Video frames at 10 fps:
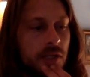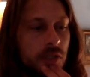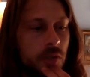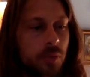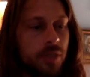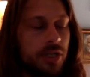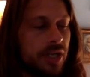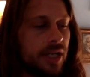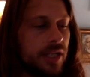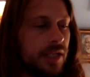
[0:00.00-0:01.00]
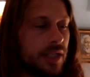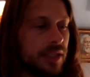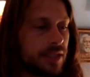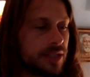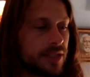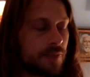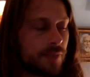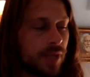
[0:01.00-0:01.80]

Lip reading: you appreciate hearing this.